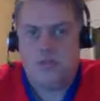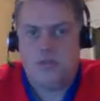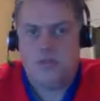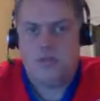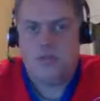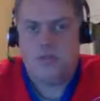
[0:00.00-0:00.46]

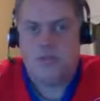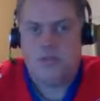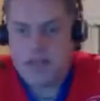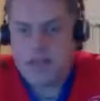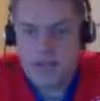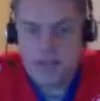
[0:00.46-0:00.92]
He did
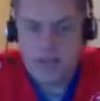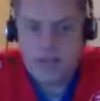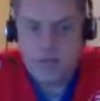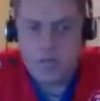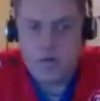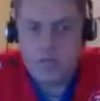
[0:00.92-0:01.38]
say, like I
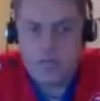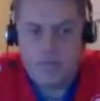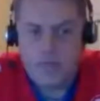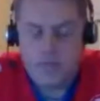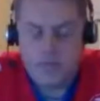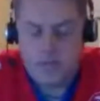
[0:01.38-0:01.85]
said,
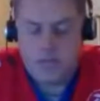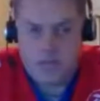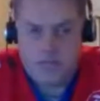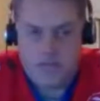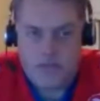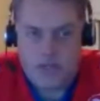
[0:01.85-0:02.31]
that
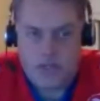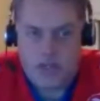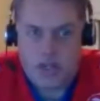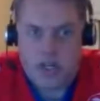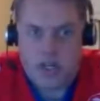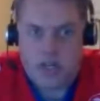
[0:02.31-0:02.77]
he's
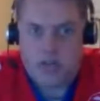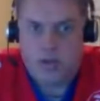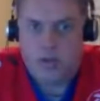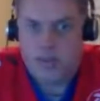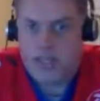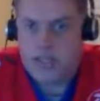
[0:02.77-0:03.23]
just
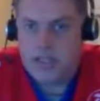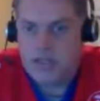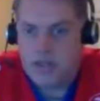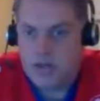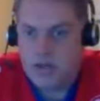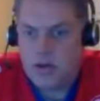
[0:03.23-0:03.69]
physically not able to
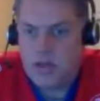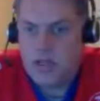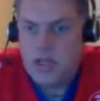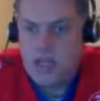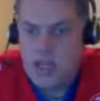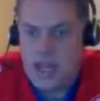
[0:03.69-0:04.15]
play this
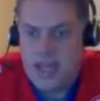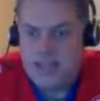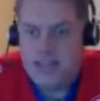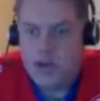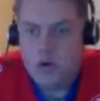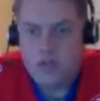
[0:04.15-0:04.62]
year,
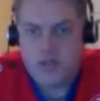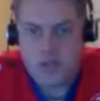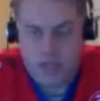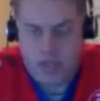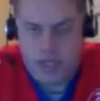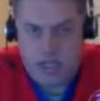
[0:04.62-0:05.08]
and he
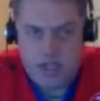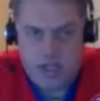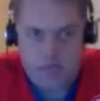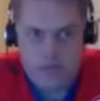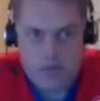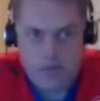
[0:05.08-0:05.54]
hopes to play
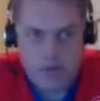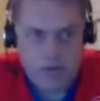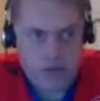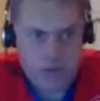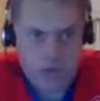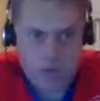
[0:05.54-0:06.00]
again in the
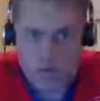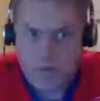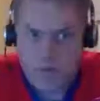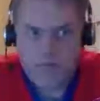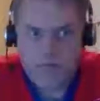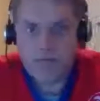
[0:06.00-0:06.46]
future. So
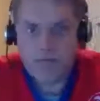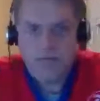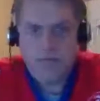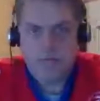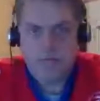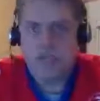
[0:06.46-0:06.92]

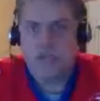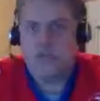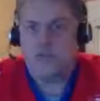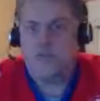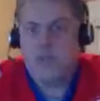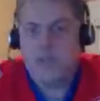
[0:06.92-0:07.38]
it
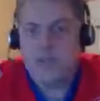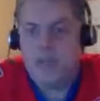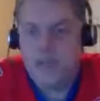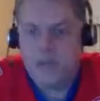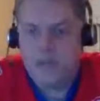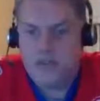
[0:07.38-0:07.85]
could be
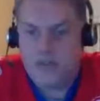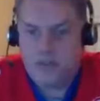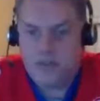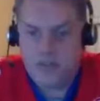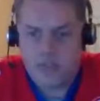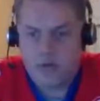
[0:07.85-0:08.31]
that there's
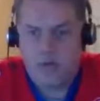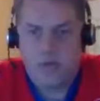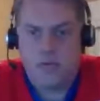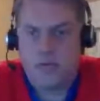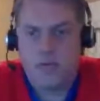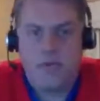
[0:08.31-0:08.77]
some
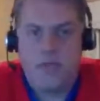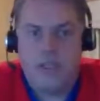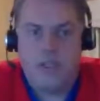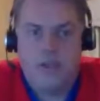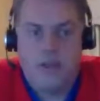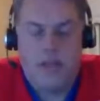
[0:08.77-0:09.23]
physical
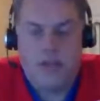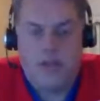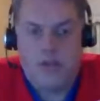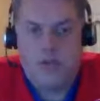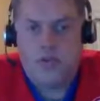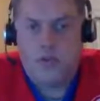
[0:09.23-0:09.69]

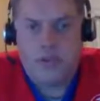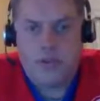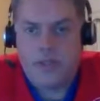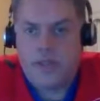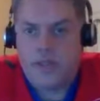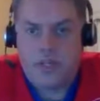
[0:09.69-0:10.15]

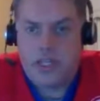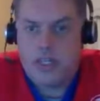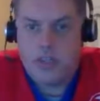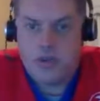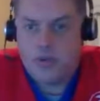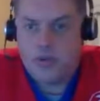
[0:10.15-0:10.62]

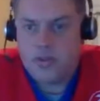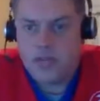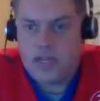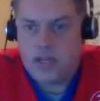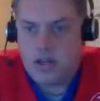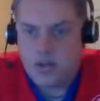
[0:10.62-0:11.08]
issue with
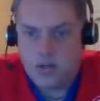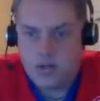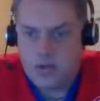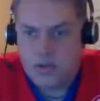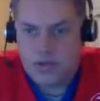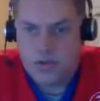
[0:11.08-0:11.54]
his knee or
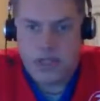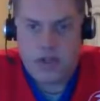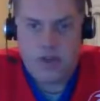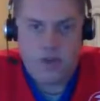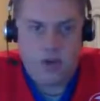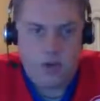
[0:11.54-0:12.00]
his
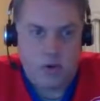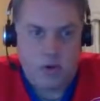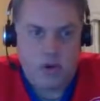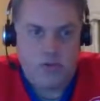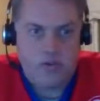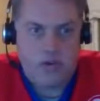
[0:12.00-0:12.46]
ankle or his
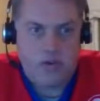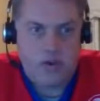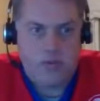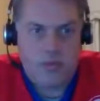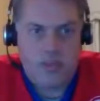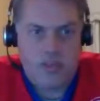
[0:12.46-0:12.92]
elbow or
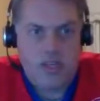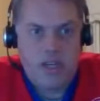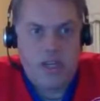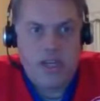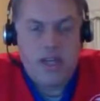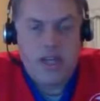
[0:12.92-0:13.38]
whatever the problem is.